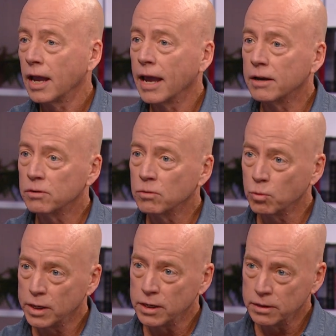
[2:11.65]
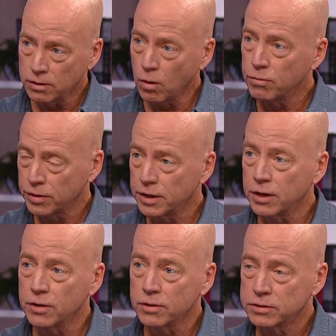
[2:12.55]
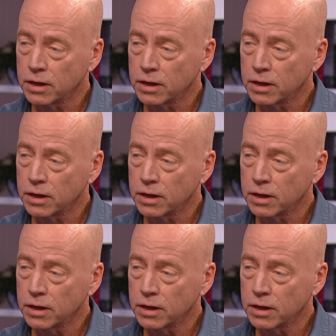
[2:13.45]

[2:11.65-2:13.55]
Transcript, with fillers: And we, over the years,